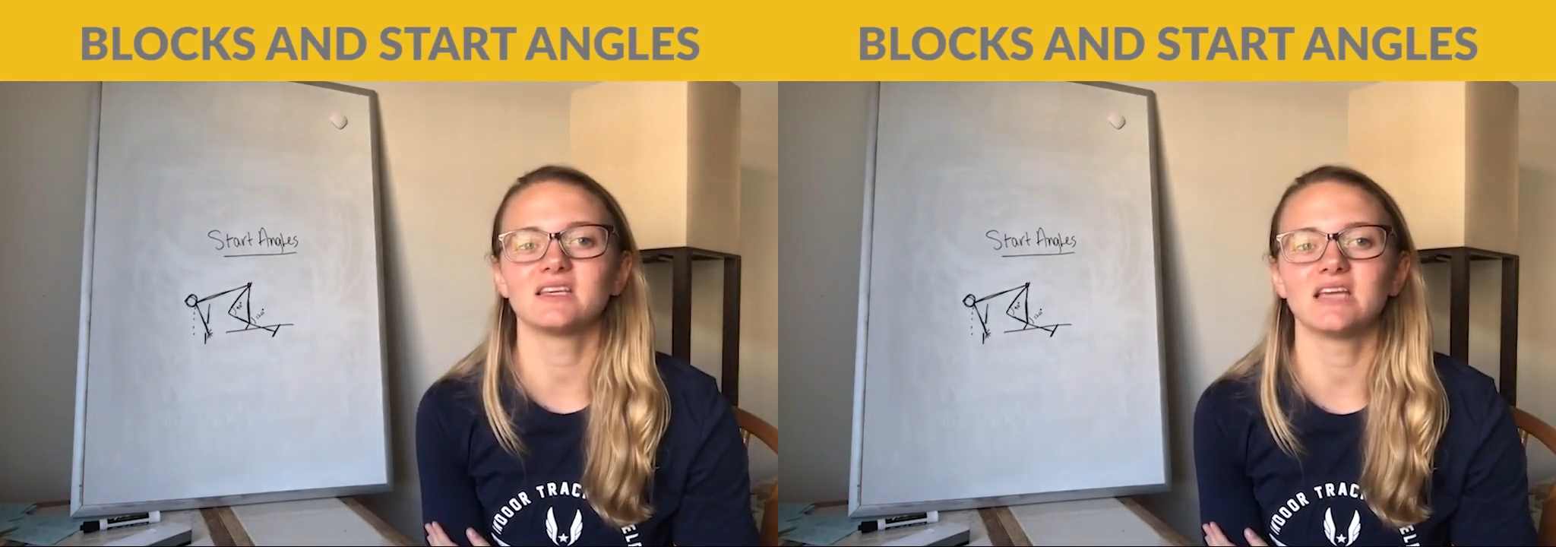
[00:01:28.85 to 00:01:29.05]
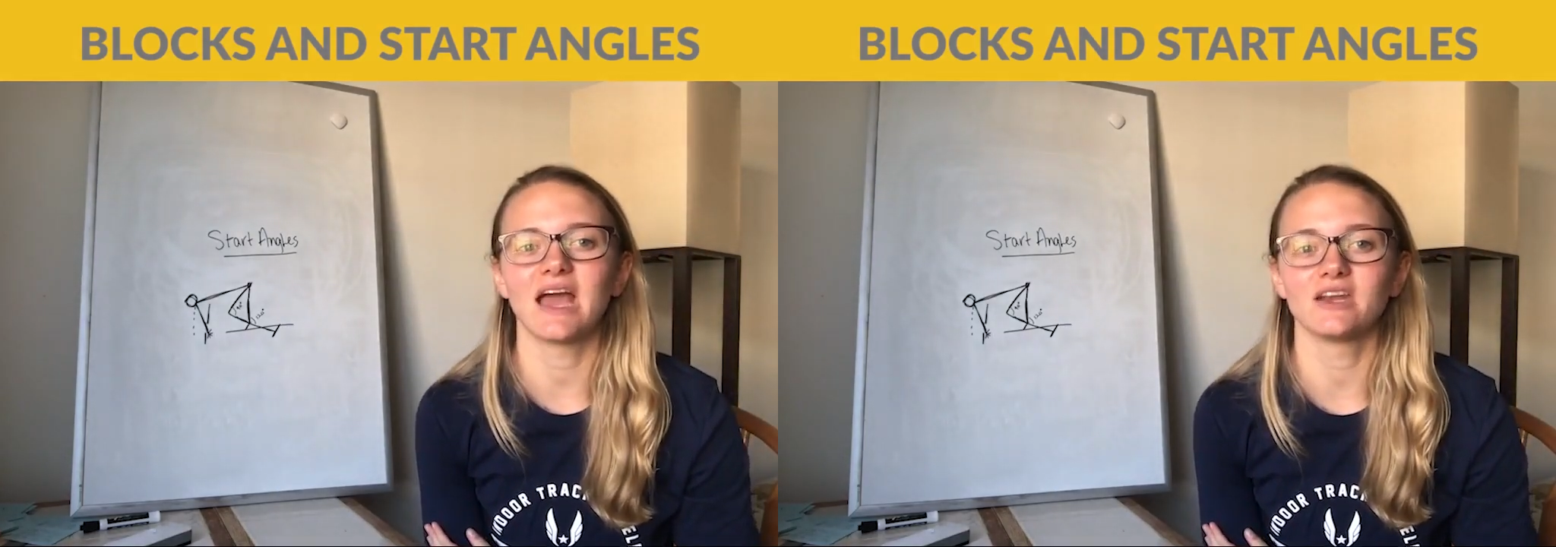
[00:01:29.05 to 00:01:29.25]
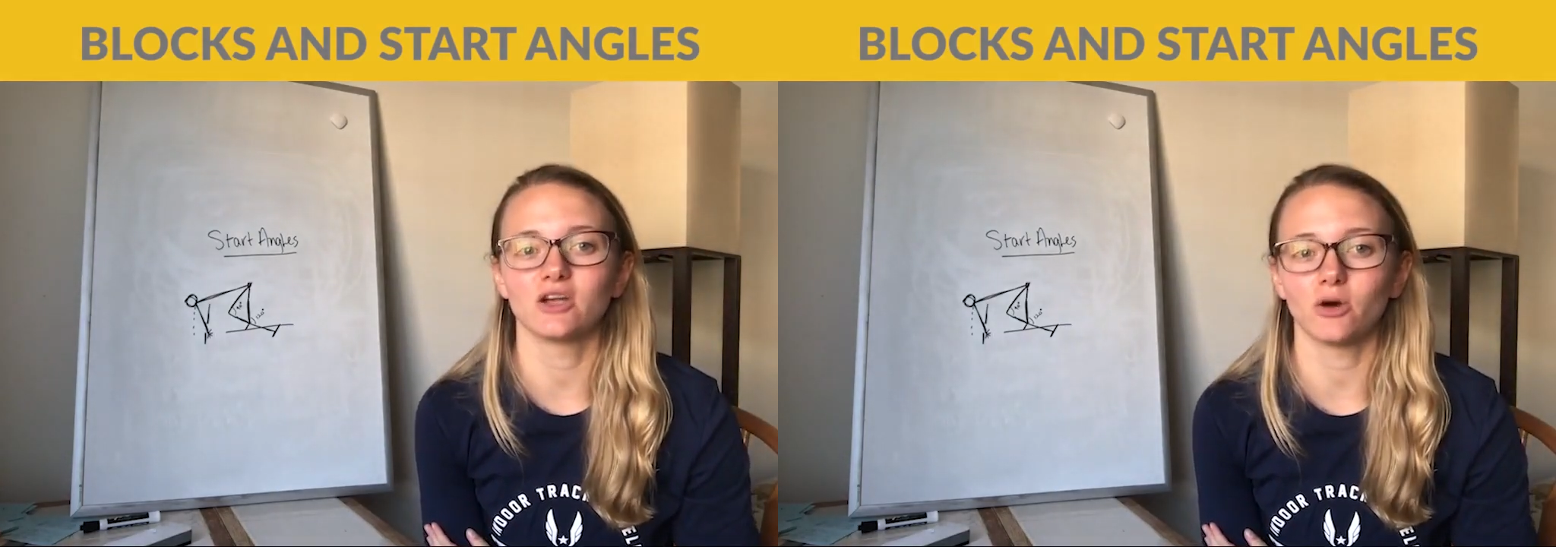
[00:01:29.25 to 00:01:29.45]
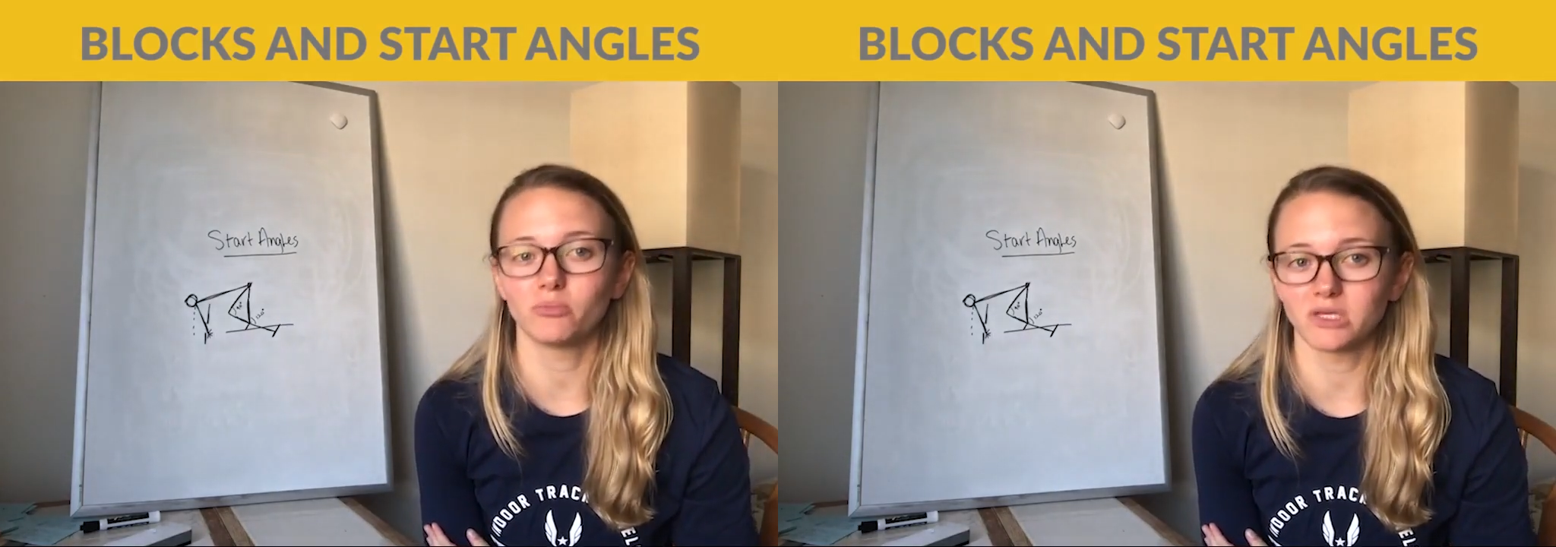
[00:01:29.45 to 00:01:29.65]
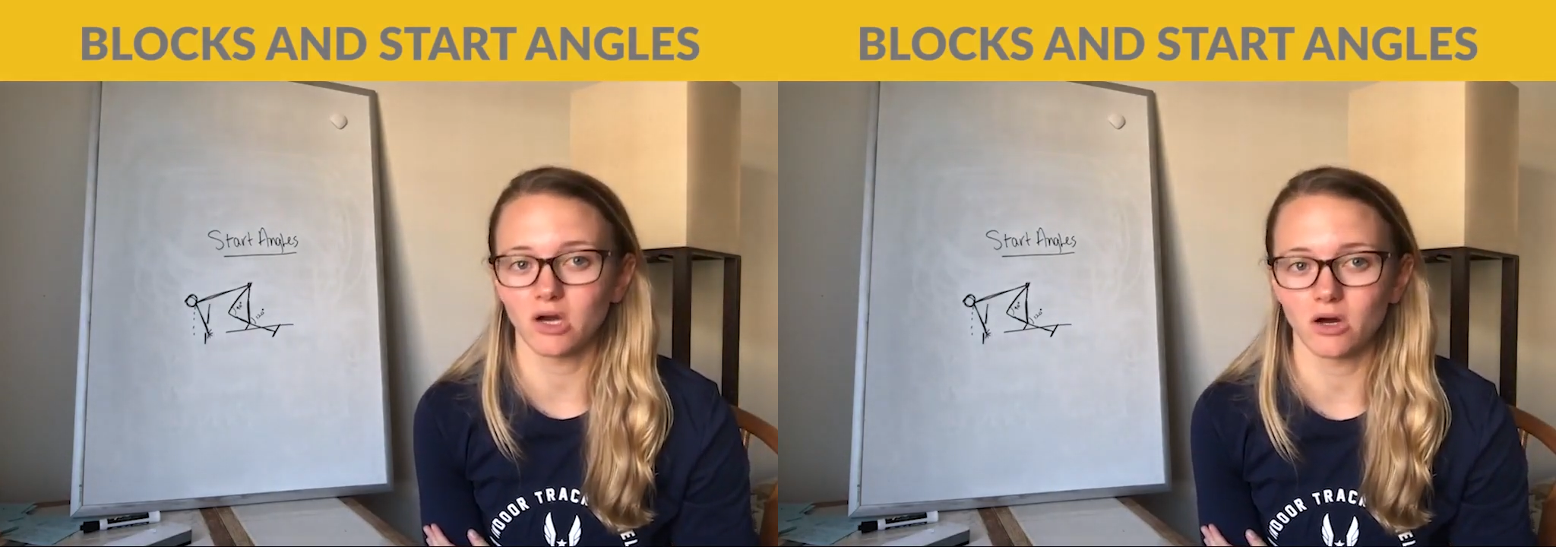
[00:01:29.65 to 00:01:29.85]
the
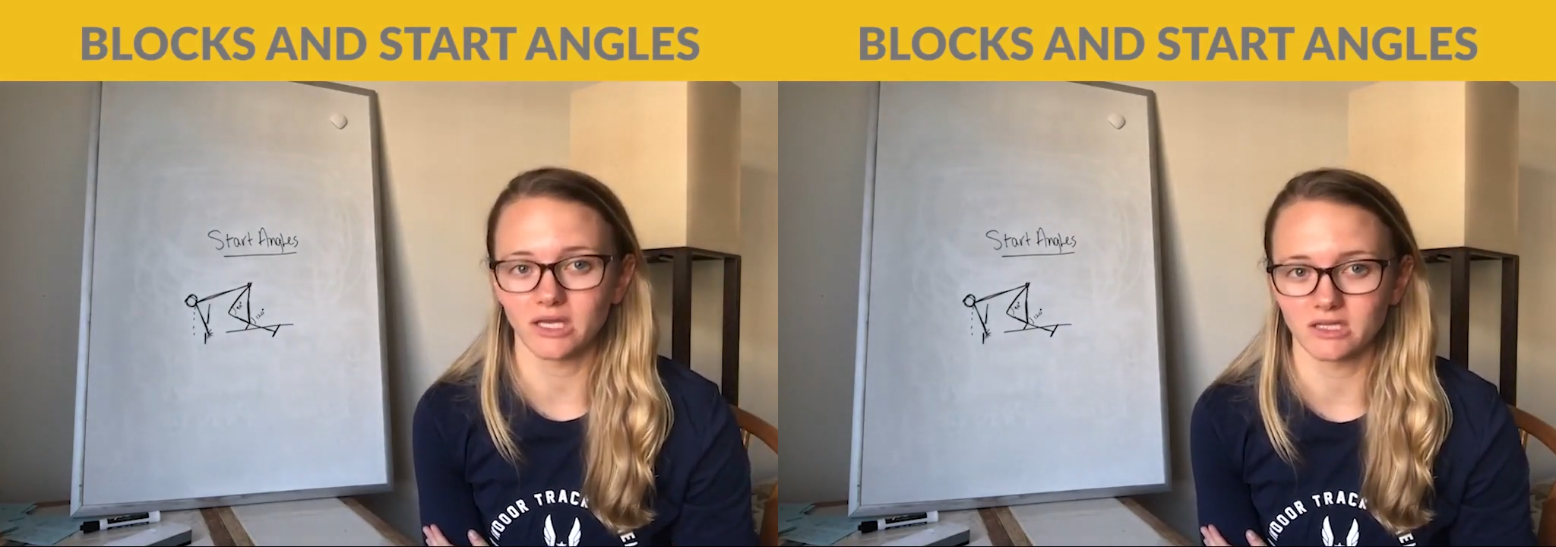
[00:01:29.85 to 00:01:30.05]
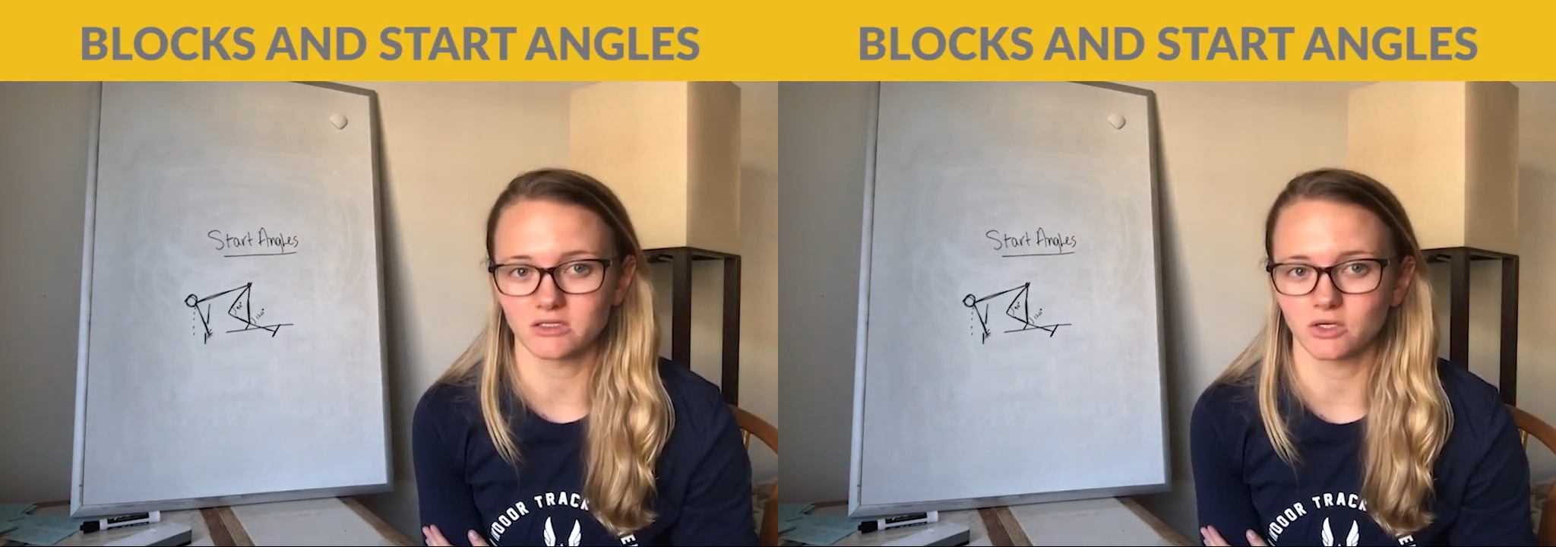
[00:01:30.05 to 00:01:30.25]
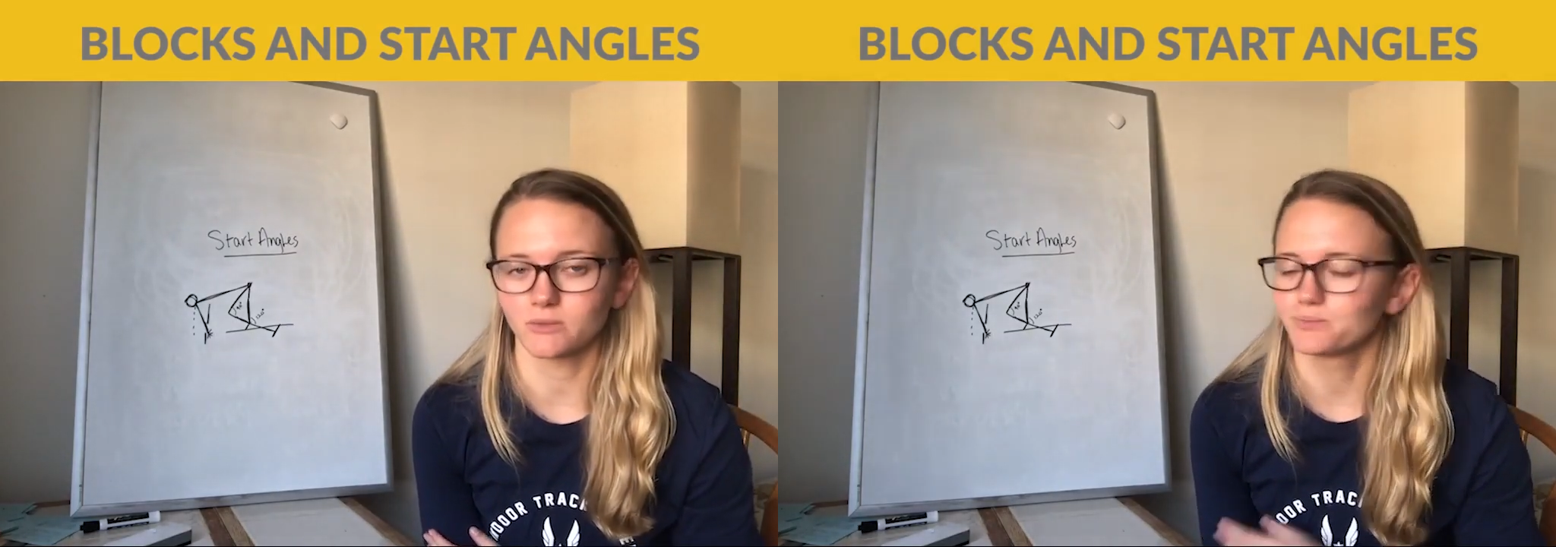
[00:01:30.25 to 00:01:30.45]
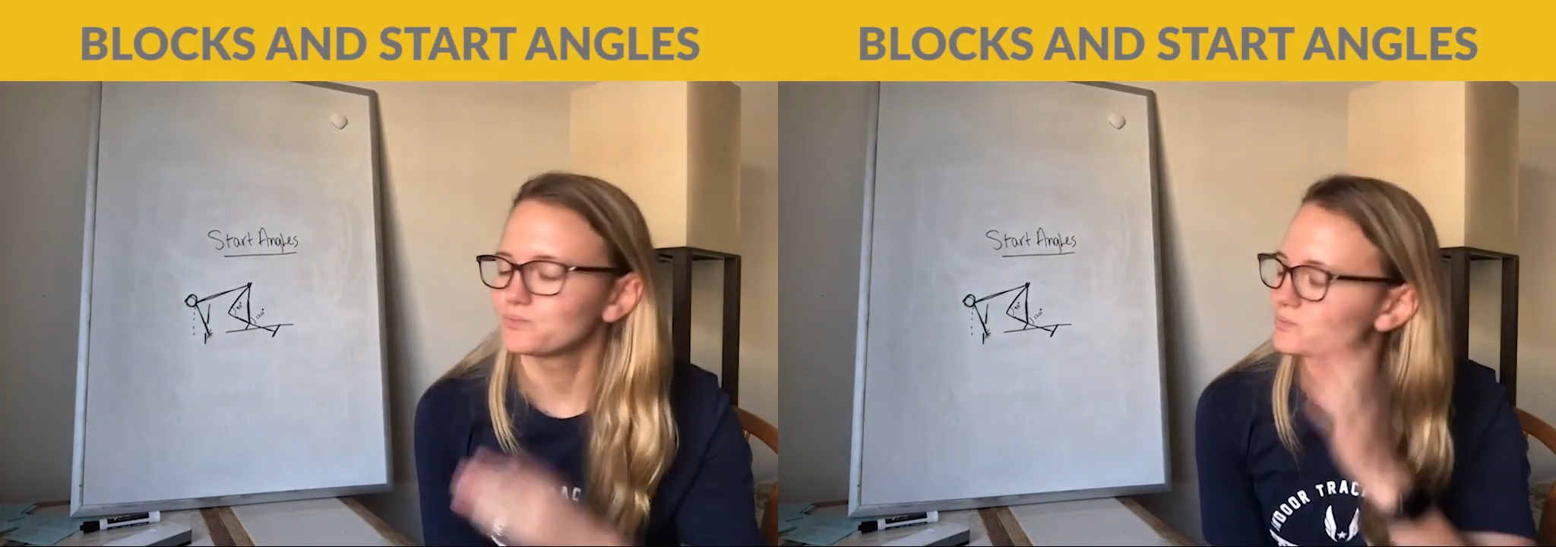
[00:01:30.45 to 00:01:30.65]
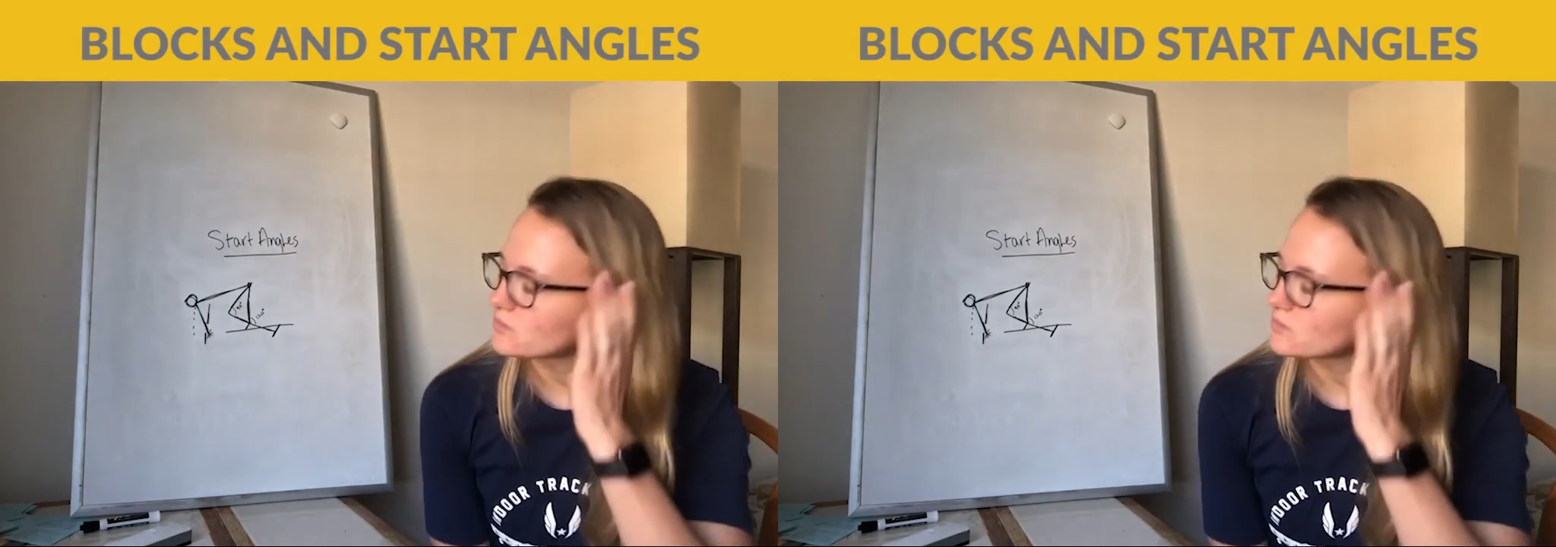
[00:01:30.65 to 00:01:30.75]
end-all be-all answer.